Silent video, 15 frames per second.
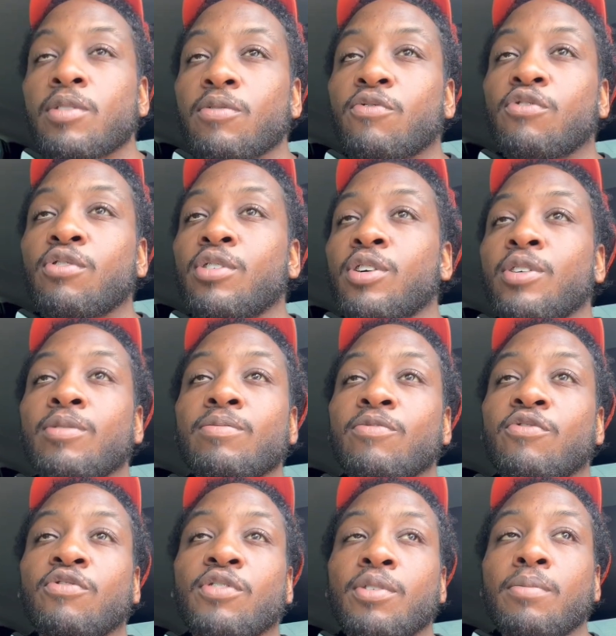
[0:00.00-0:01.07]
from
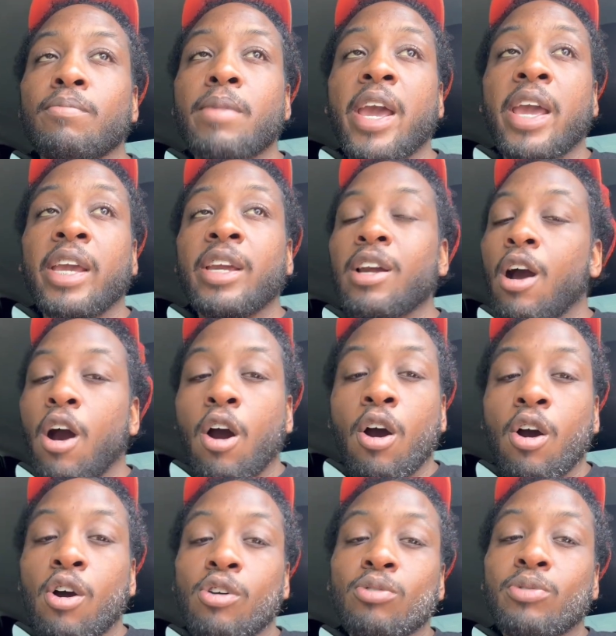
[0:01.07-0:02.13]
May
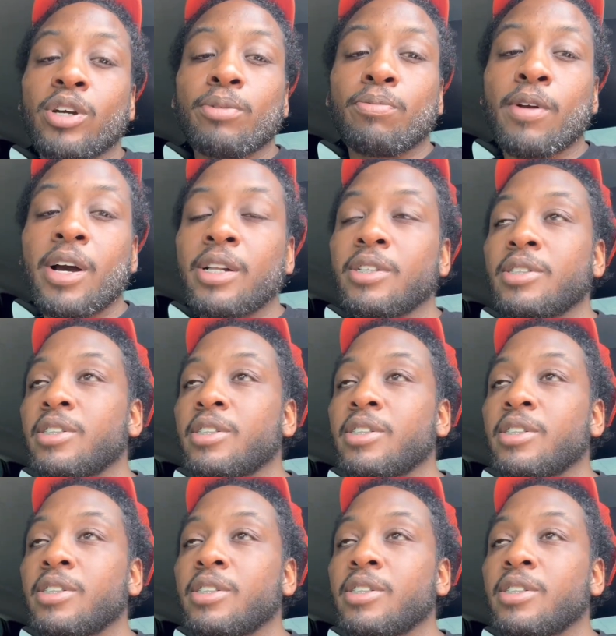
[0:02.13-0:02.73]
all the way probably